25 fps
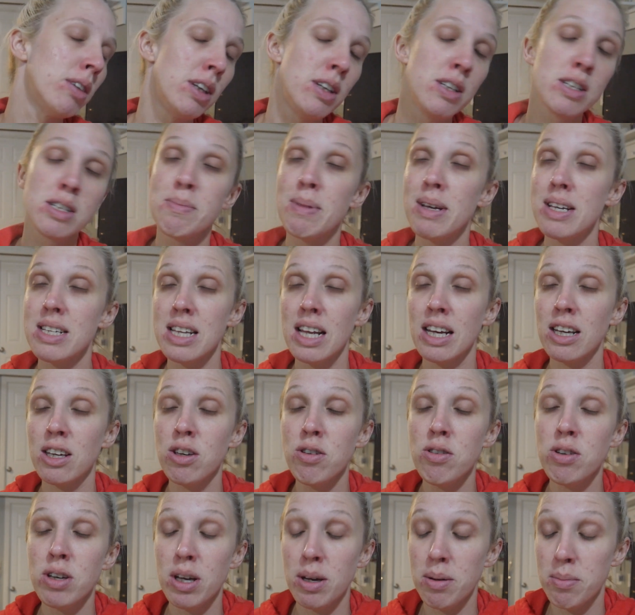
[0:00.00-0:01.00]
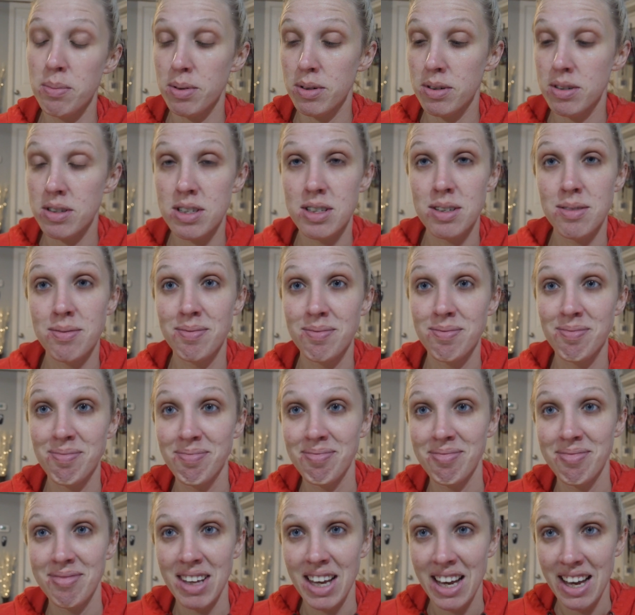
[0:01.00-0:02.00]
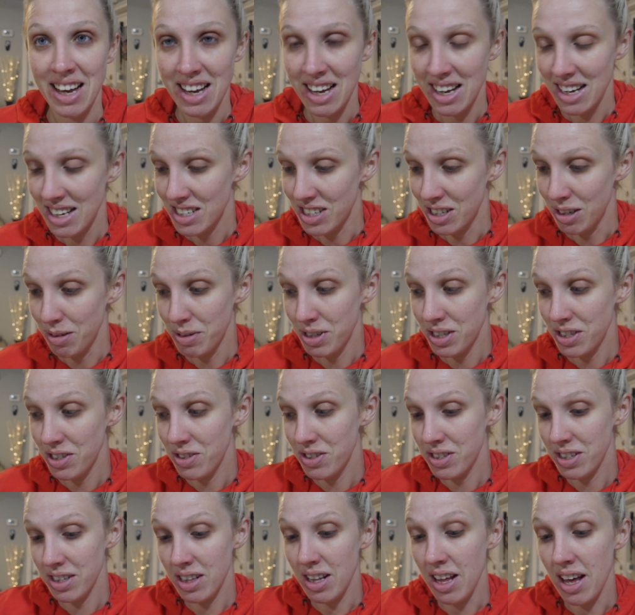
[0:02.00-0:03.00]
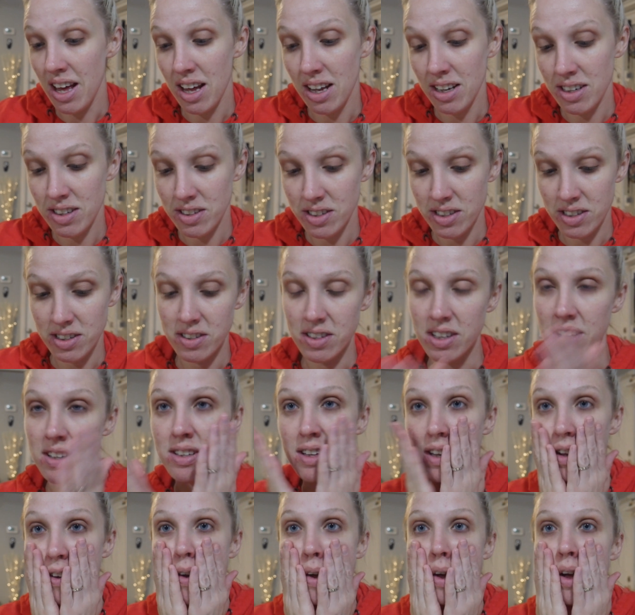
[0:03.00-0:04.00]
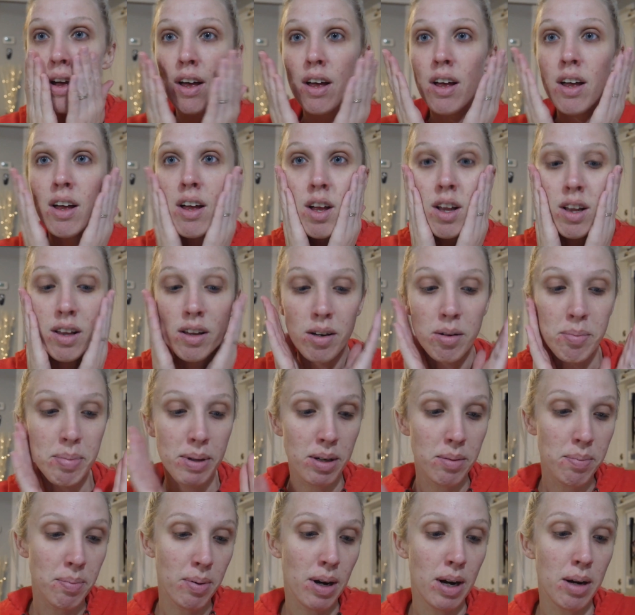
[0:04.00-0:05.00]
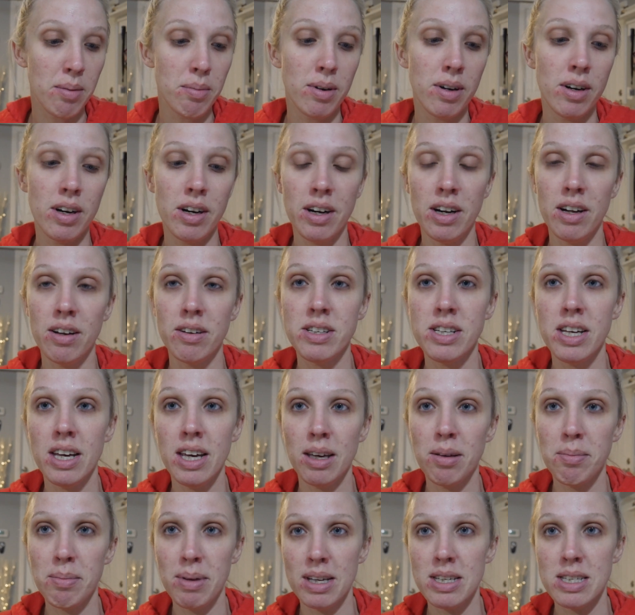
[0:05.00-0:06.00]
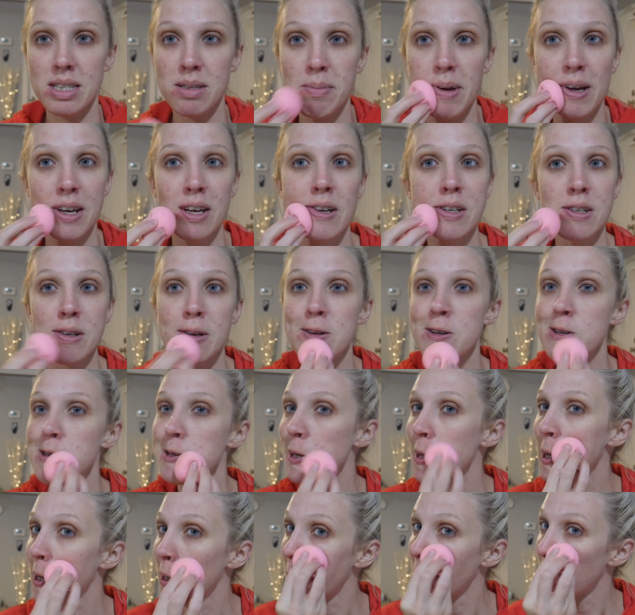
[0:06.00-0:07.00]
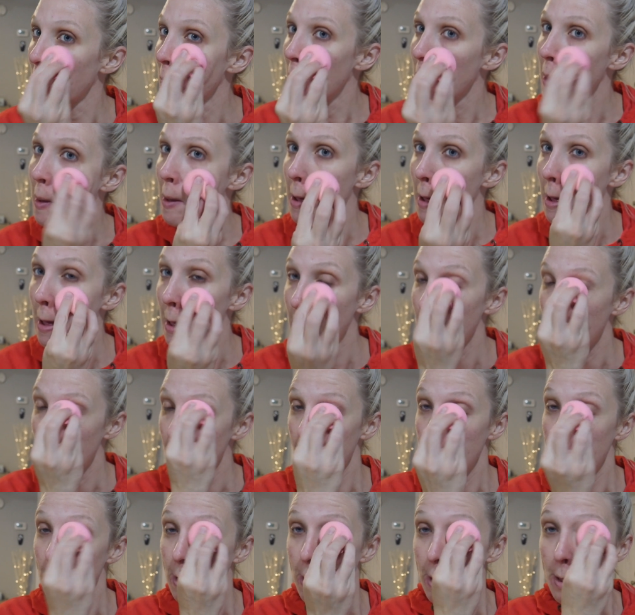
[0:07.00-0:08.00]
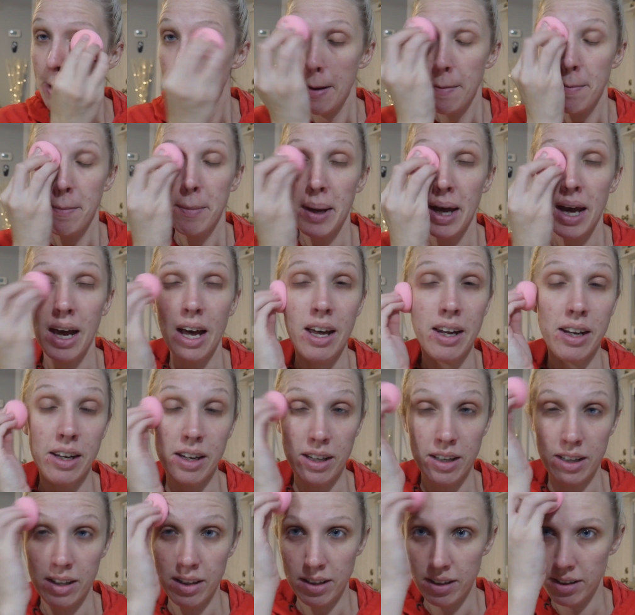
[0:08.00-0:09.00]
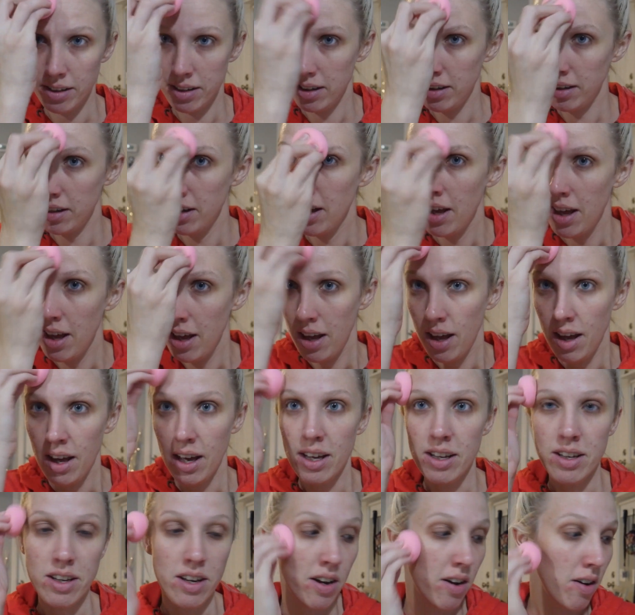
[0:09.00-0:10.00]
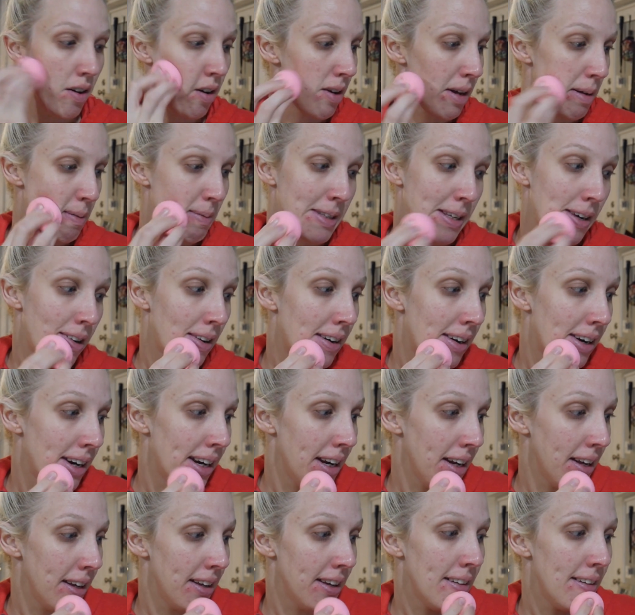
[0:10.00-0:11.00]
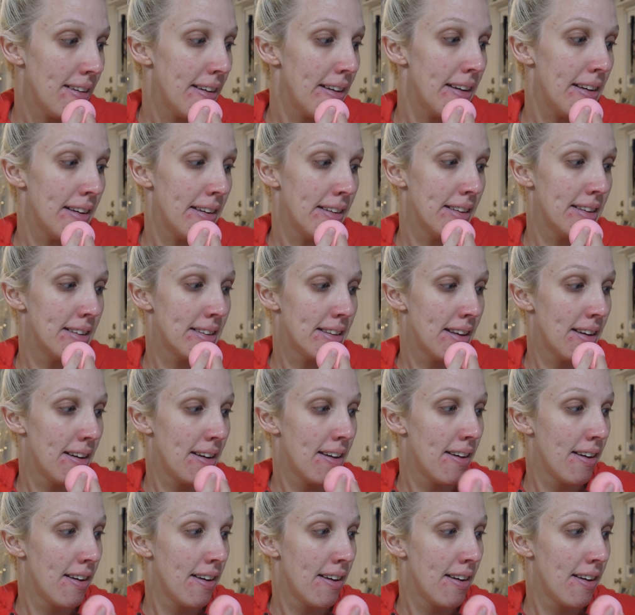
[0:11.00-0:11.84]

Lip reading: it smells like cucumbers. So I'm just using that just as a little bit of primer, and I'll take my sponge and just kind of pat it in. And y'all, I'm sorry, it is